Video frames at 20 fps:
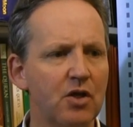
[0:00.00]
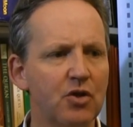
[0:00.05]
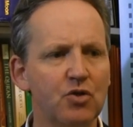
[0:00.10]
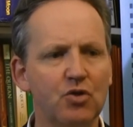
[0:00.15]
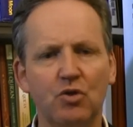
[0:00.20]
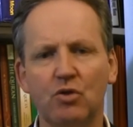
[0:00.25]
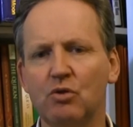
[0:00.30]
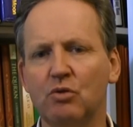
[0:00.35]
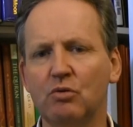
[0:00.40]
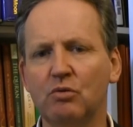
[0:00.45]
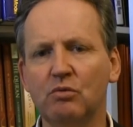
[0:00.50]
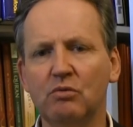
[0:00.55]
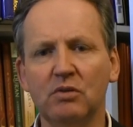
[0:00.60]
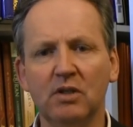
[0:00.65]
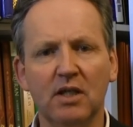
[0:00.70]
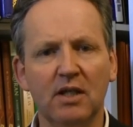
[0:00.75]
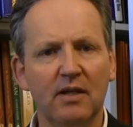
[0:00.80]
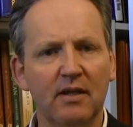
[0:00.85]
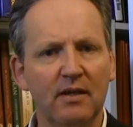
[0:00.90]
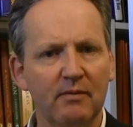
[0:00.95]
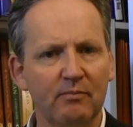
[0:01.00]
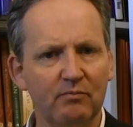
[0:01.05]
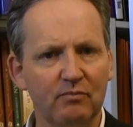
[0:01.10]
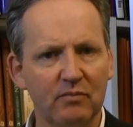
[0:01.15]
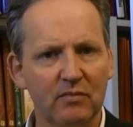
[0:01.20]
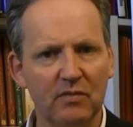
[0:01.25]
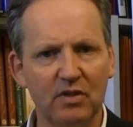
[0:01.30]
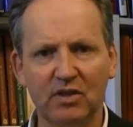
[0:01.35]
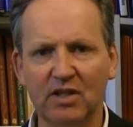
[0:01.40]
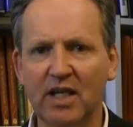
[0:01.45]
to
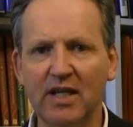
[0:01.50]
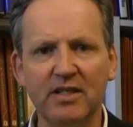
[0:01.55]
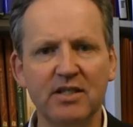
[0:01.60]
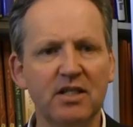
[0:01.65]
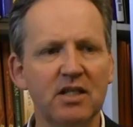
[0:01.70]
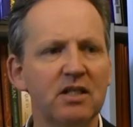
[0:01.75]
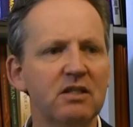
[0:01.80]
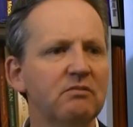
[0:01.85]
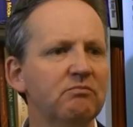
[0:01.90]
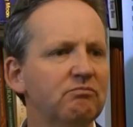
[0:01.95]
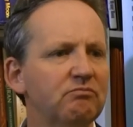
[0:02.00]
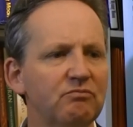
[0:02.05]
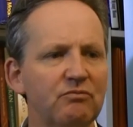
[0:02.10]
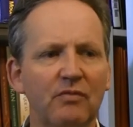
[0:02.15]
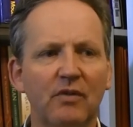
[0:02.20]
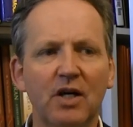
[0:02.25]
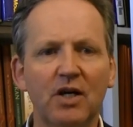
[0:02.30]
London,